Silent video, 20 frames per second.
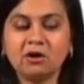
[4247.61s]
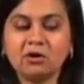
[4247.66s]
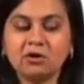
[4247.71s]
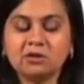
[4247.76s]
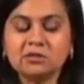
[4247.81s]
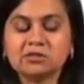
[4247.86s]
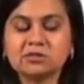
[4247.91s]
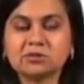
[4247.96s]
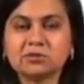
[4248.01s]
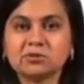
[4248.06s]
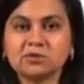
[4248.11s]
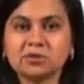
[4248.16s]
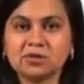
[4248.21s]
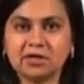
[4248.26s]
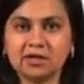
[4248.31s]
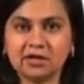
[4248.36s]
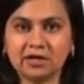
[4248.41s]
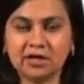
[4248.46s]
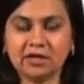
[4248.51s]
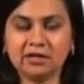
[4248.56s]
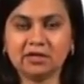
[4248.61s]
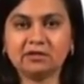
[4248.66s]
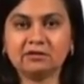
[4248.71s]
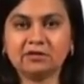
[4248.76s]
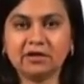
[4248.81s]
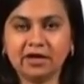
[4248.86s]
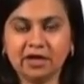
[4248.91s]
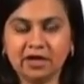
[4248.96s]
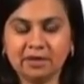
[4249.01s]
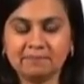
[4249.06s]
Also,
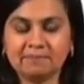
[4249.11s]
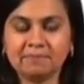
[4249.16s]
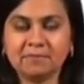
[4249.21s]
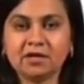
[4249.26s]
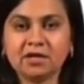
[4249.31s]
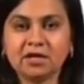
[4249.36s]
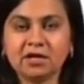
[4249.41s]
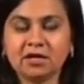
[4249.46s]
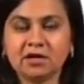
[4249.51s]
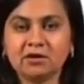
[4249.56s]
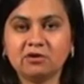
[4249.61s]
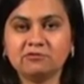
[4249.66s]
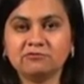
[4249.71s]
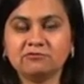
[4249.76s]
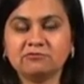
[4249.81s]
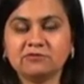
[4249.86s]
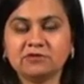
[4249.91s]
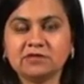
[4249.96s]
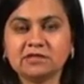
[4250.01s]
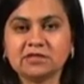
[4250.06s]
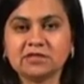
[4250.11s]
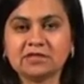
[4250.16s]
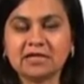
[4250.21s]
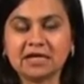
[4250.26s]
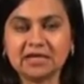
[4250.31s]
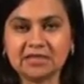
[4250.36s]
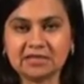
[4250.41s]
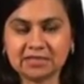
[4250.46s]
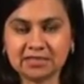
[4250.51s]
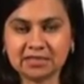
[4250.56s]
another aim of
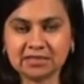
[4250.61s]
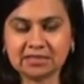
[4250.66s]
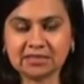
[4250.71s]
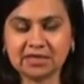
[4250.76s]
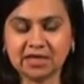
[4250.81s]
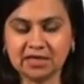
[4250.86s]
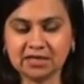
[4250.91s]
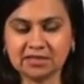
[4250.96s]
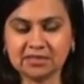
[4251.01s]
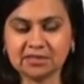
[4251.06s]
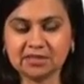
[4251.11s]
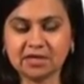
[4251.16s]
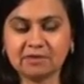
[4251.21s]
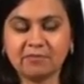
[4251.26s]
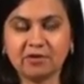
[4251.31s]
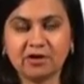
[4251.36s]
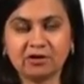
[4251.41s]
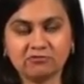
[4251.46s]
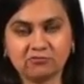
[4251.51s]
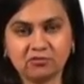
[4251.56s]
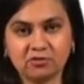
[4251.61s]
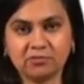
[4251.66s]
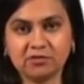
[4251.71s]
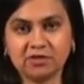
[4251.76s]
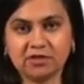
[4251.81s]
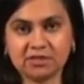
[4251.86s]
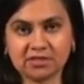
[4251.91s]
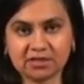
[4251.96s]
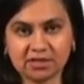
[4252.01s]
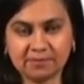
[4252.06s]
stylistics is, apart
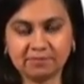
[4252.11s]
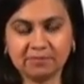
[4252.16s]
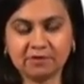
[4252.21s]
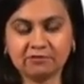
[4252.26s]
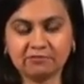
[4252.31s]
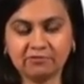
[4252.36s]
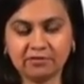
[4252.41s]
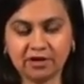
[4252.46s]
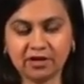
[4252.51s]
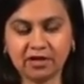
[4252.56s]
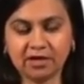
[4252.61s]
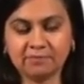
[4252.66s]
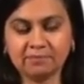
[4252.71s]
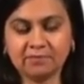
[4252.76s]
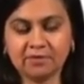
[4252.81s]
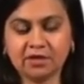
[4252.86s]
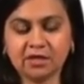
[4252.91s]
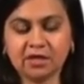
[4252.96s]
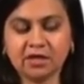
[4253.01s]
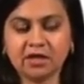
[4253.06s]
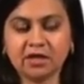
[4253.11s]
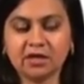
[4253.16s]
from the descriptive aim,